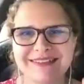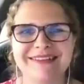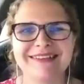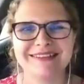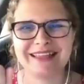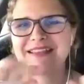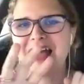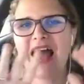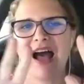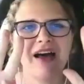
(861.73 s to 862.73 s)
that
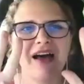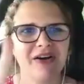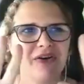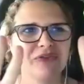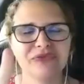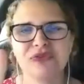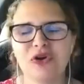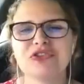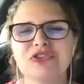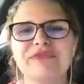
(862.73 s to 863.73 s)
are on the
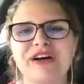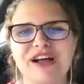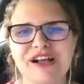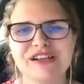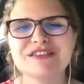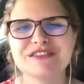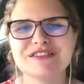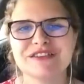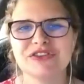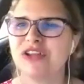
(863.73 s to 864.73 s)
front of us,
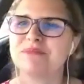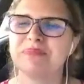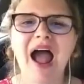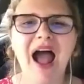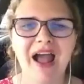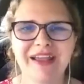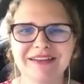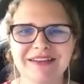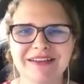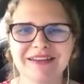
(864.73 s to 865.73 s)
not behind.
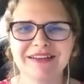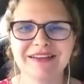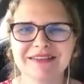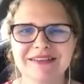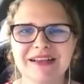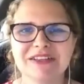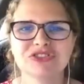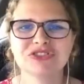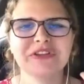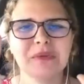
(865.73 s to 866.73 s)

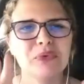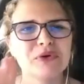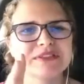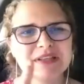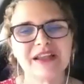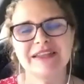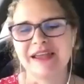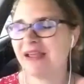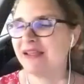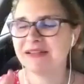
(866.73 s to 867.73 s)
So the books are
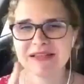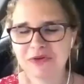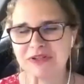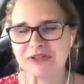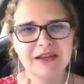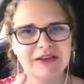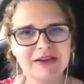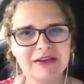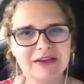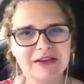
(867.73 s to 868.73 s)
there. It's a good
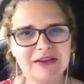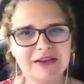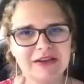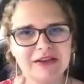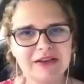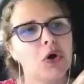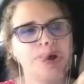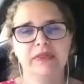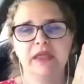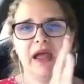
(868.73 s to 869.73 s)
analogy, actually.
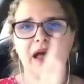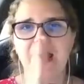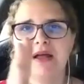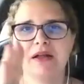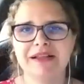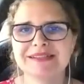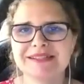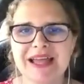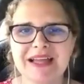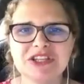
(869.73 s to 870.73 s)
They are
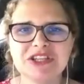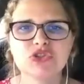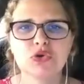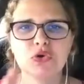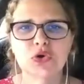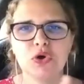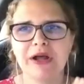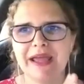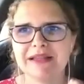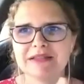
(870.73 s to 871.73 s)
starting to
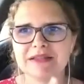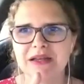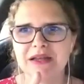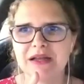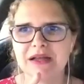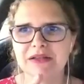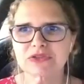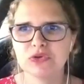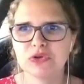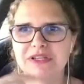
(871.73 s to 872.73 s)
get
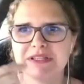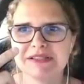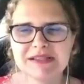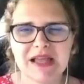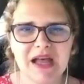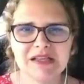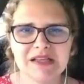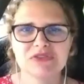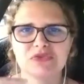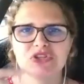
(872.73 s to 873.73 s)
to criticize, to